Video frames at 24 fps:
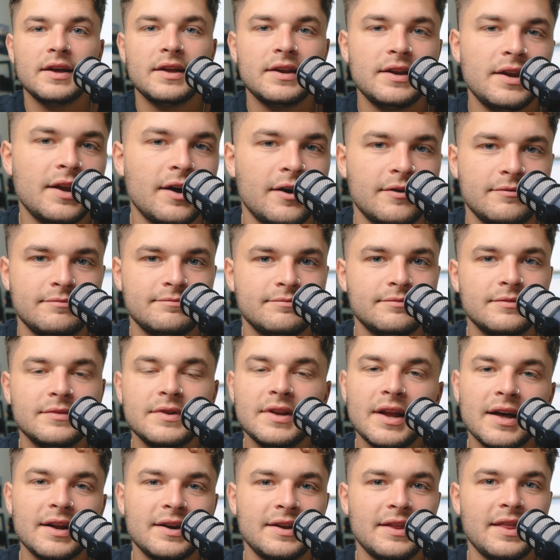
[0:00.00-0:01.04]
No,
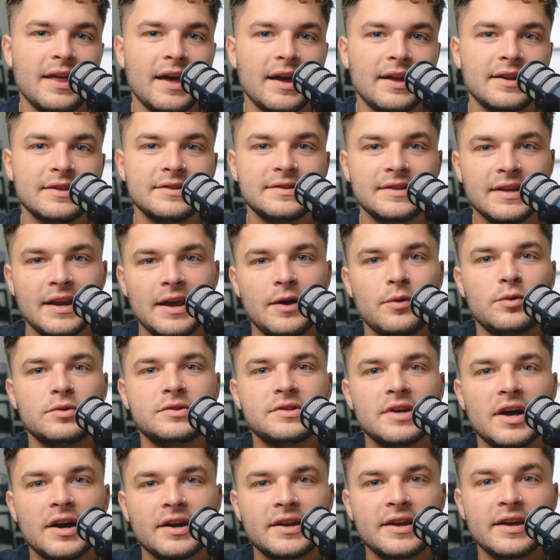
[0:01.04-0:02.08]
None of that. Today we're
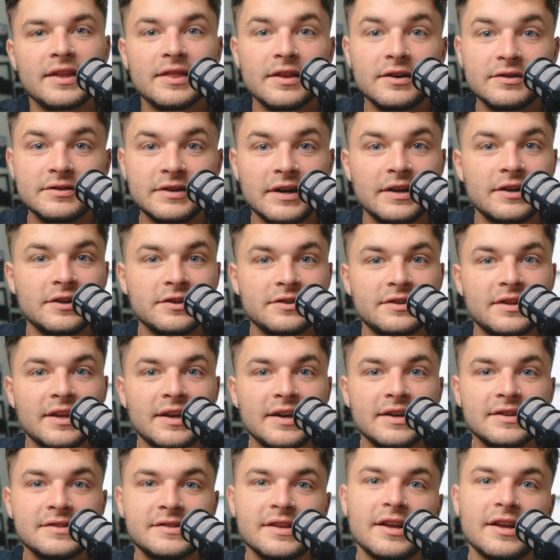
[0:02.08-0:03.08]
talking the little things